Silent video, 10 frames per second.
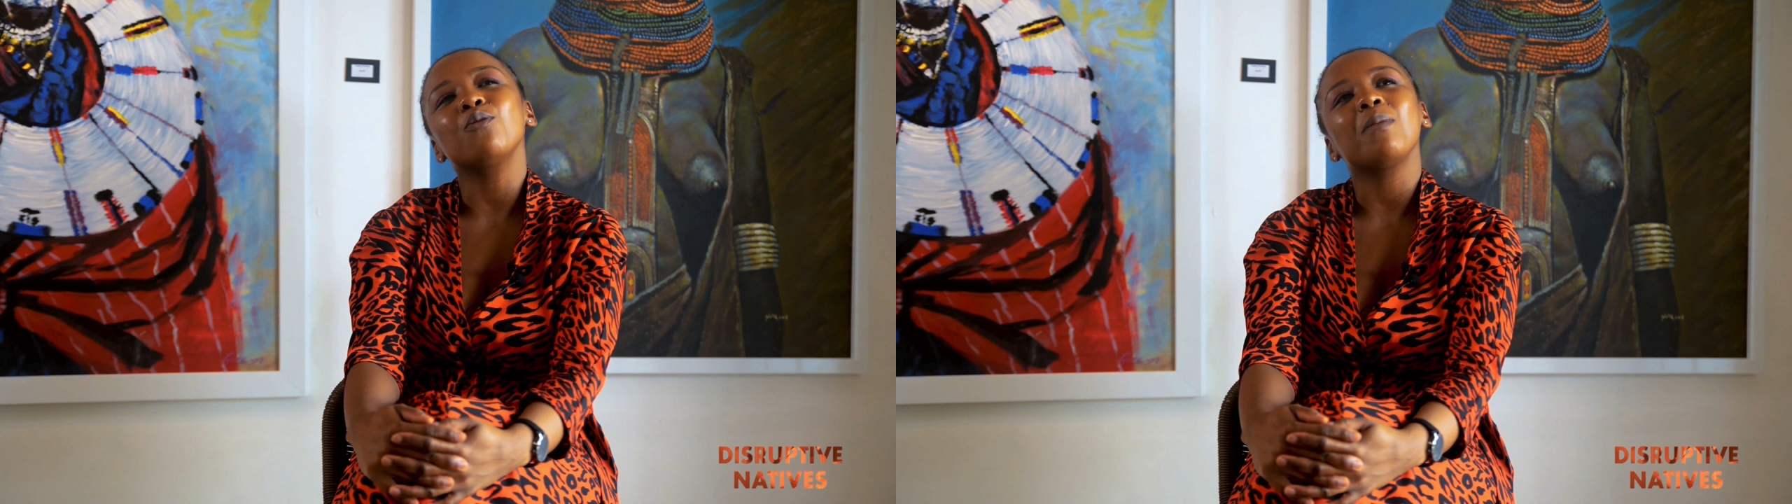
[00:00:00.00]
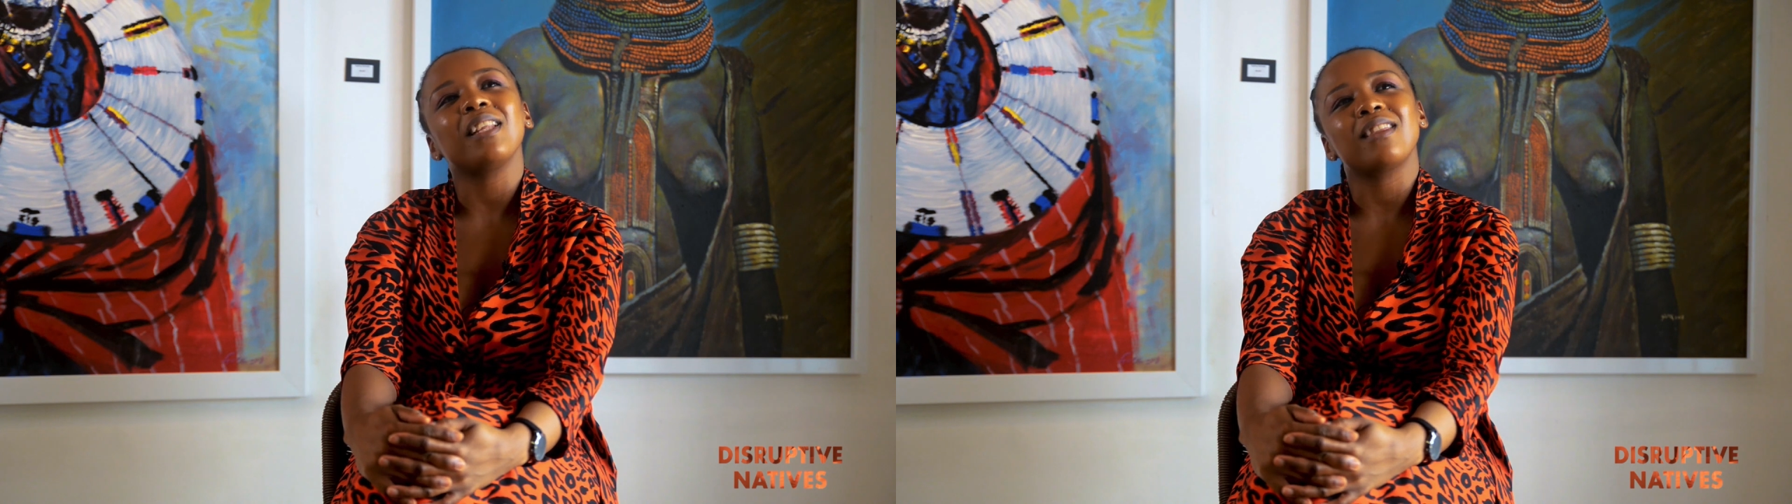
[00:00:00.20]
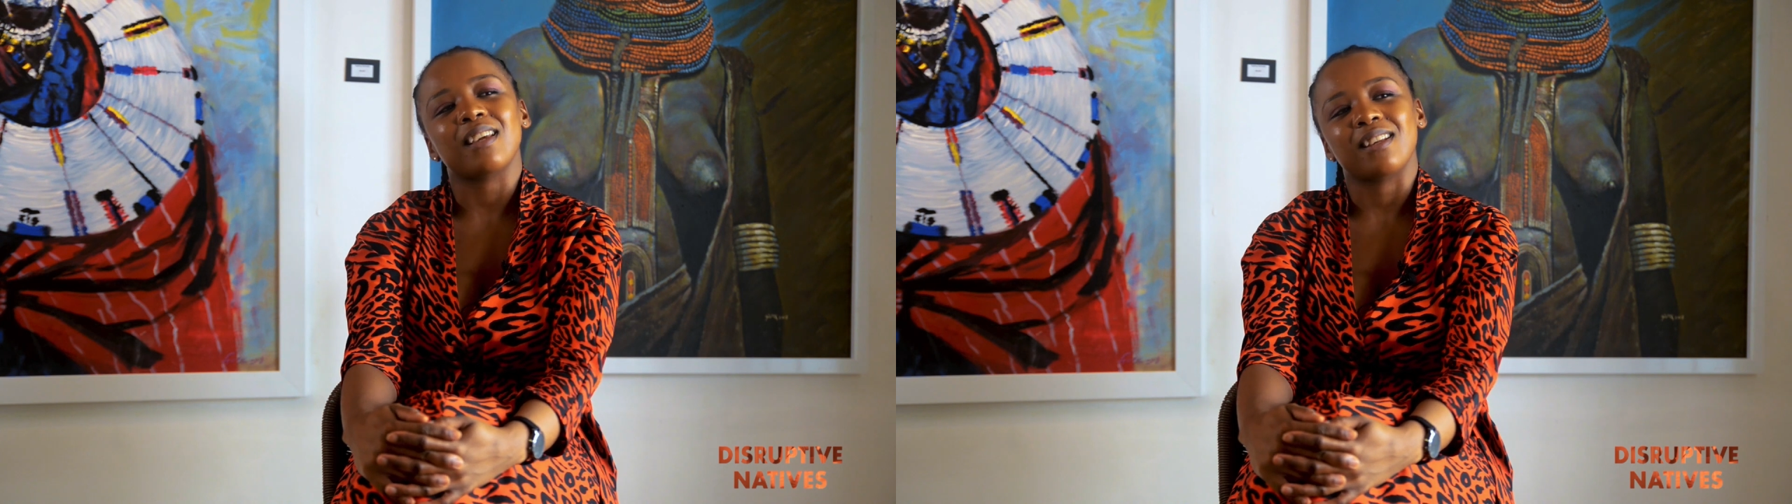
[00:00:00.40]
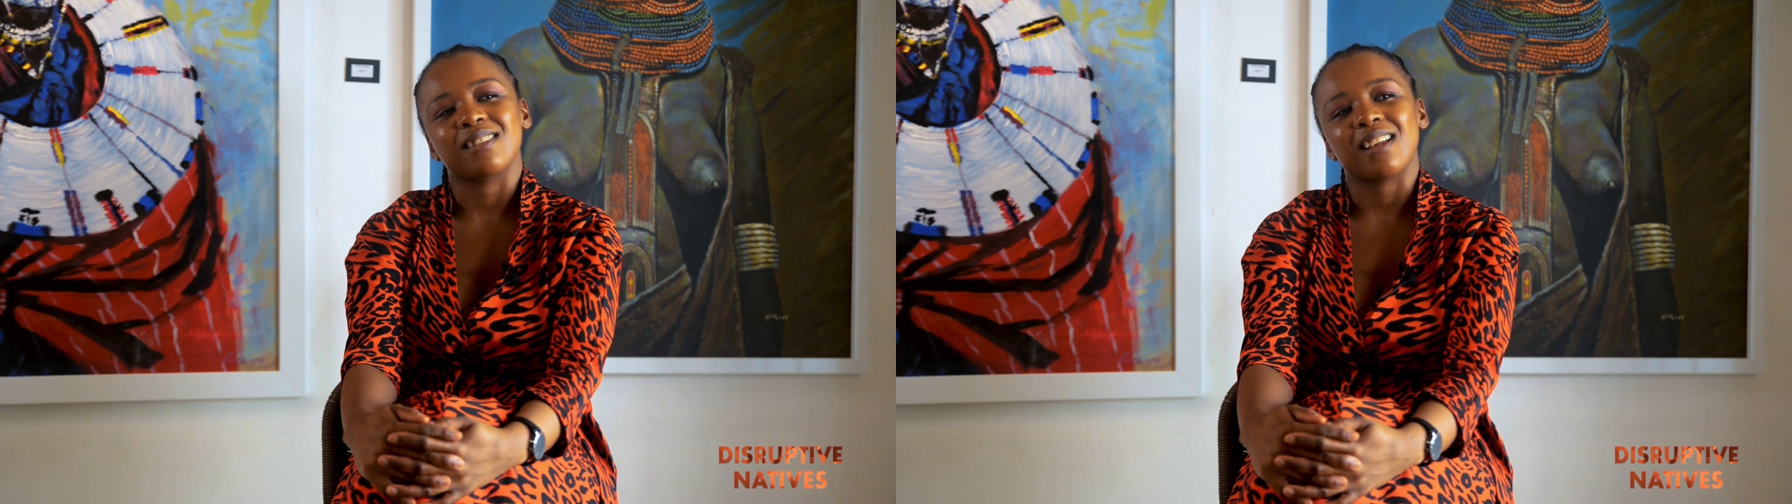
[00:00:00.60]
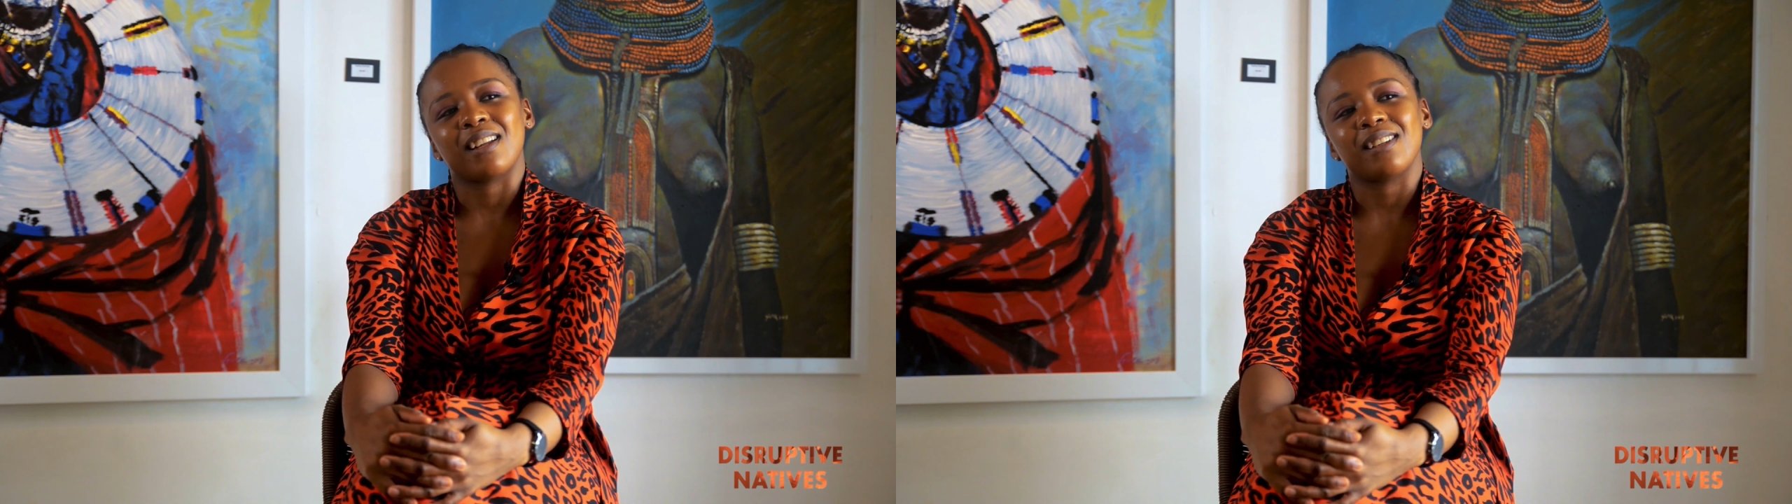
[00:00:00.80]
many
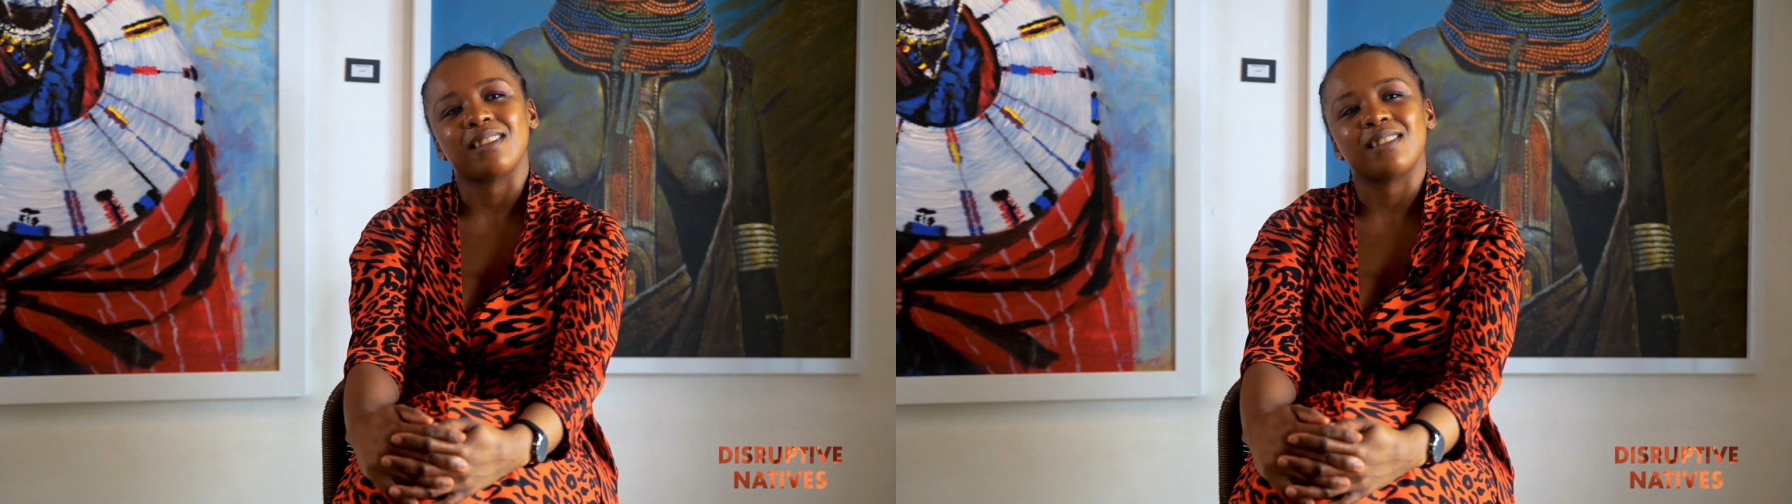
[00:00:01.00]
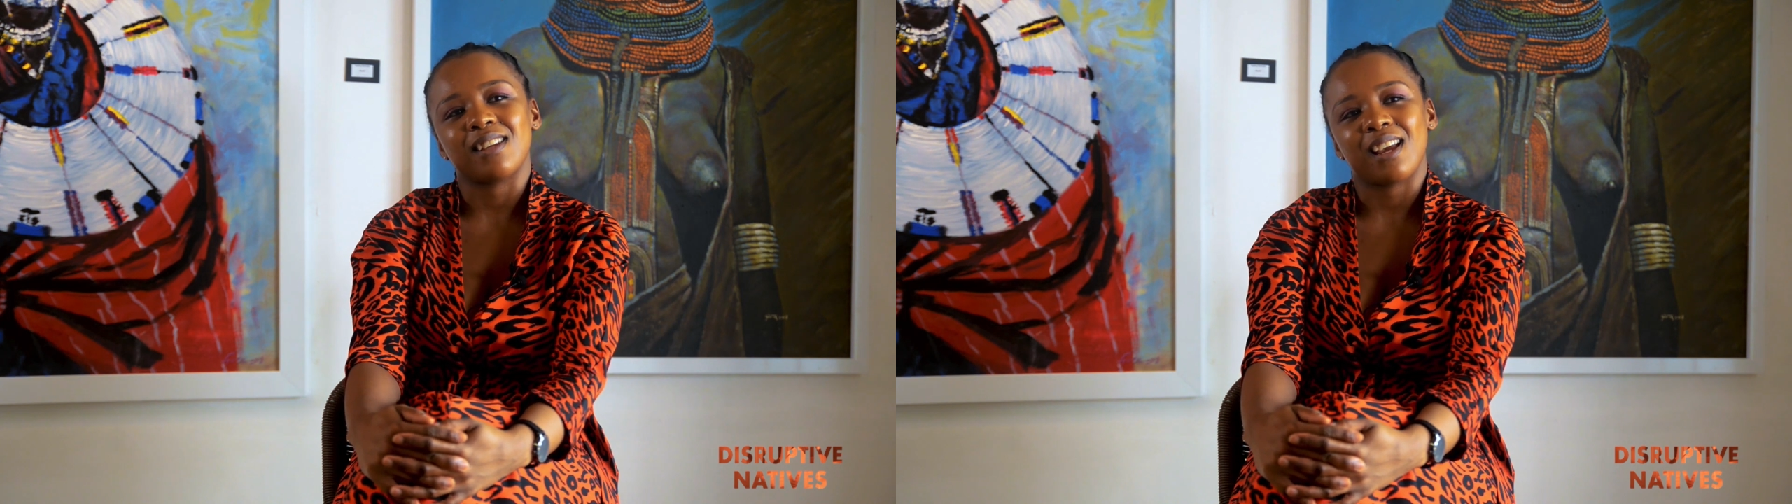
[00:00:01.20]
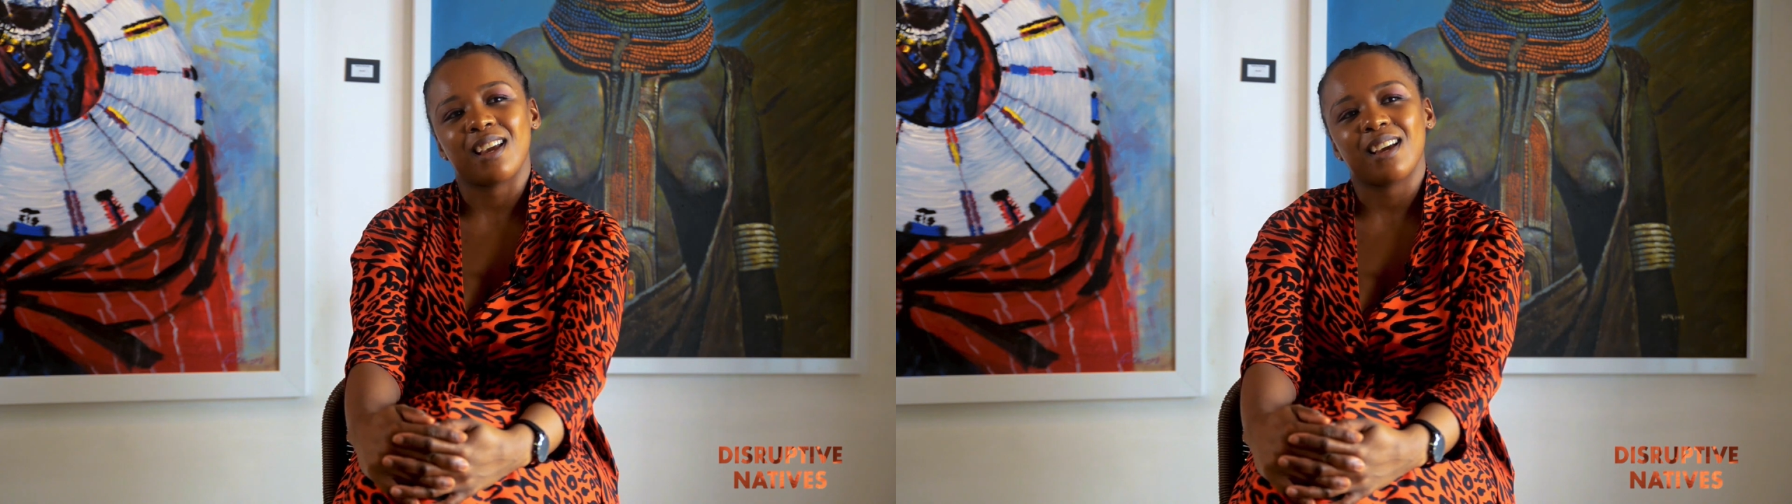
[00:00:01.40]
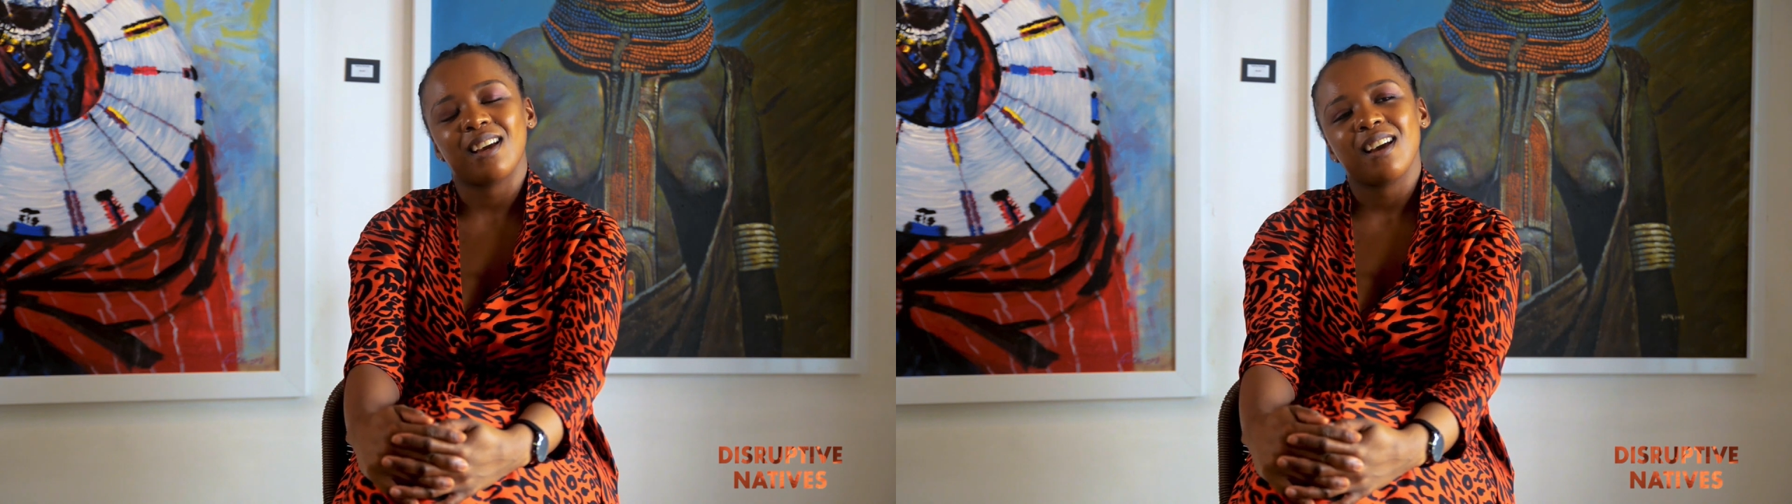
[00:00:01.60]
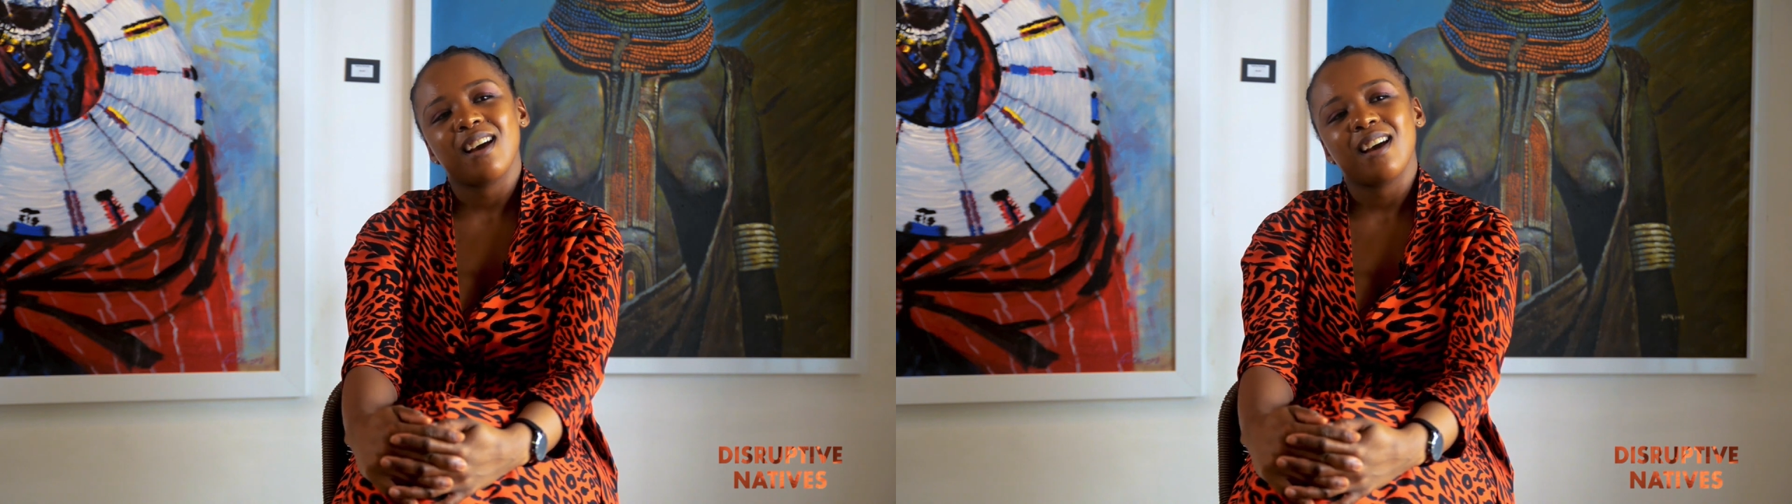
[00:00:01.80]
things at stake,